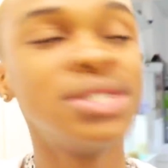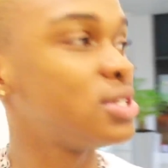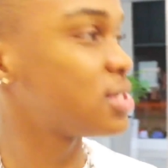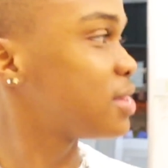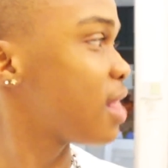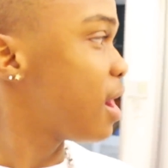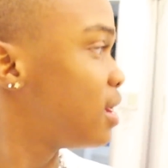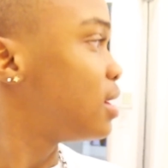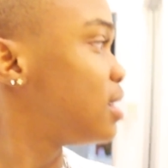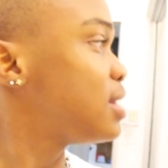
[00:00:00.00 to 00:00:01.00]
Just,
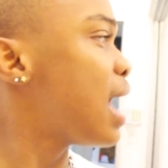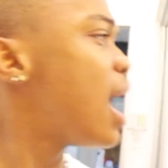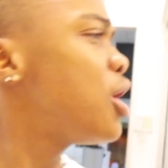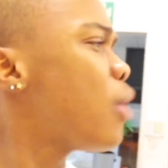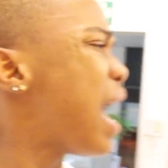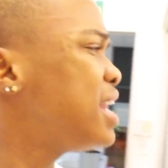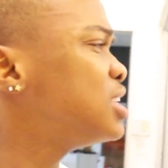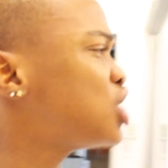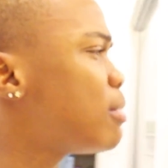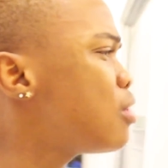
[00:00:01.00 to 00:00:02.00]
yeah, no,
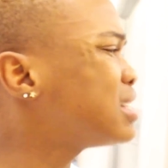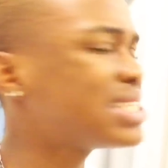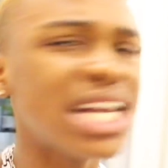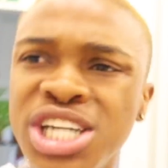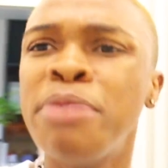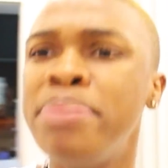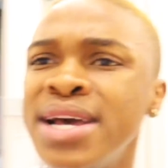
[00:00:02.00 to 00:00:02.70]
and Njabulo is such a